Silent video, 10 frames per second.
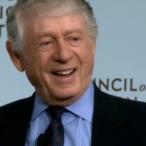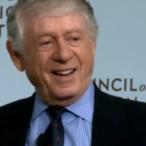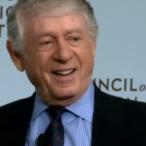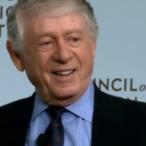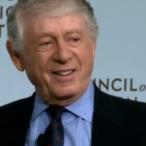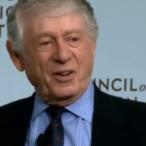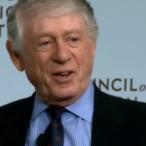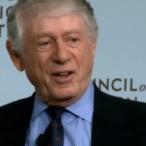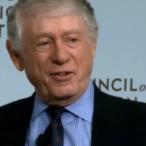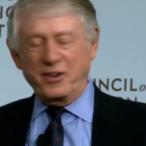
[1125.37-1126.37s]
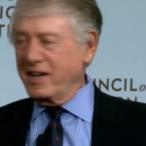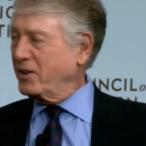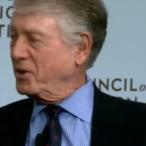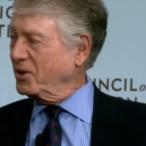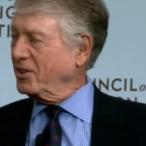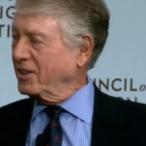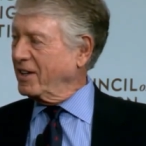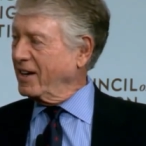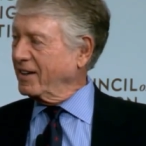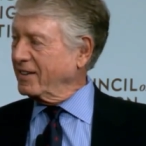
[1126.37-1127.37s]
uh, you know, if I couldn't
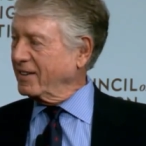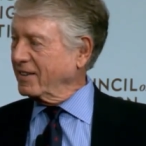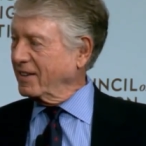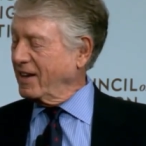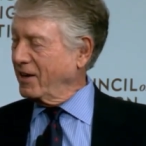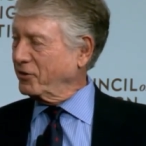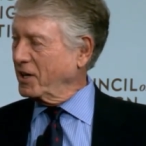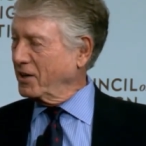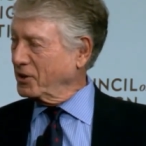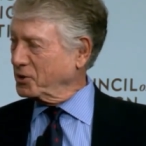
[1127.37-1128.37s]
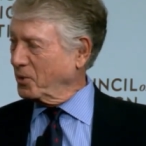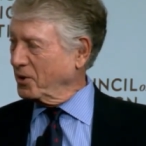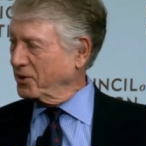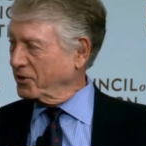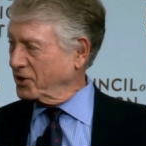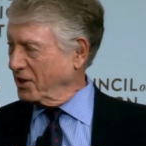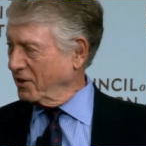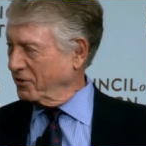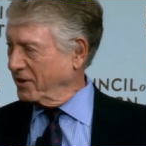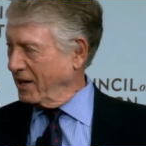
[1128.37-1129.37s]
get half an hour's worth of
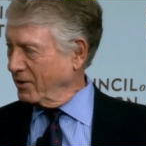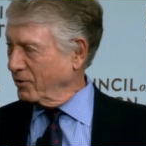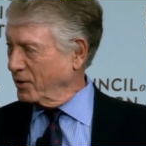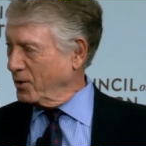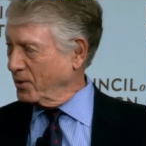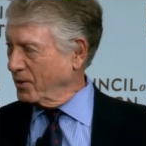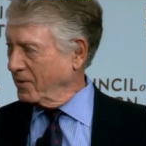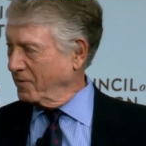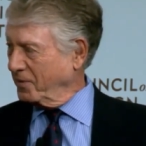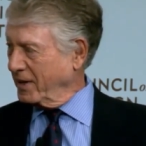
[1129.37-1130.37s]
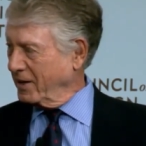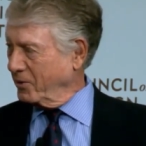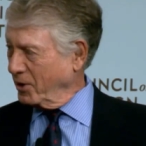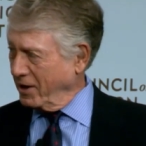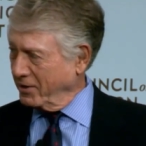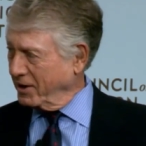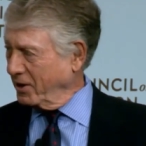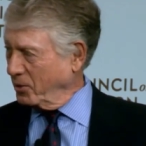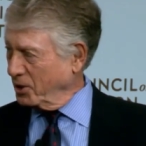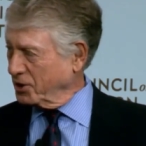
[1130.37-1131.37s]
stuff out of you, without
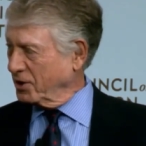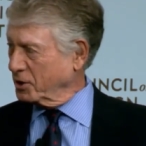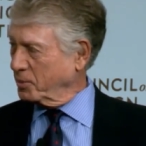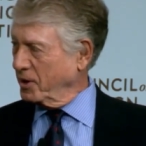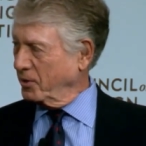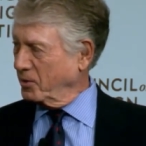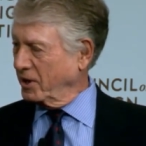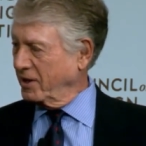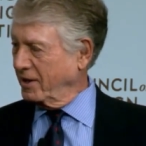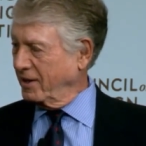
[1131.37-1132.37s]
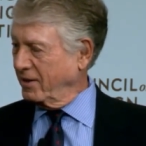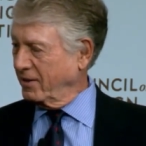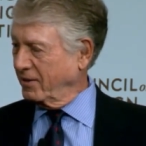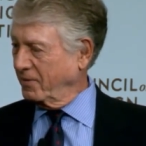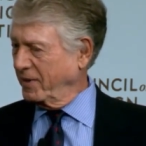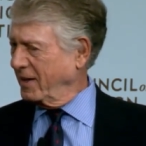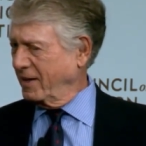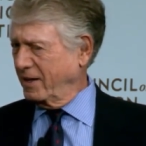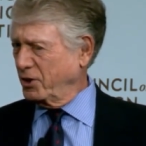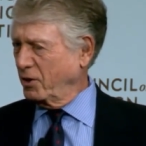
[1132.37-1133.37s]
any questions being written down.
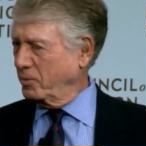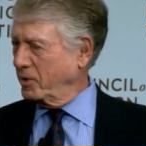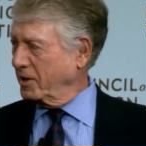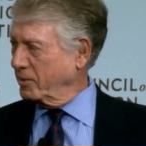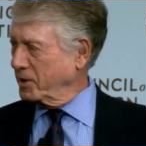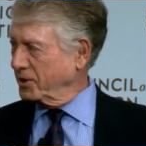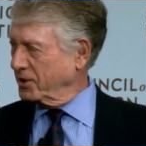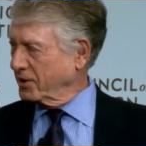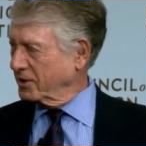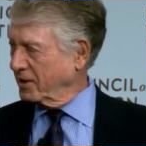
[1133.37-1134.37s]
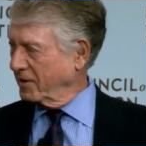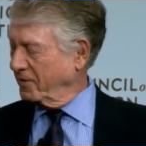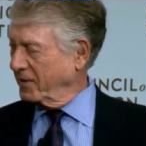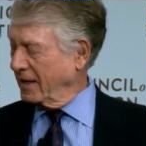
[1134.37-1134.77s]
I shouldn't be in the business. Well, in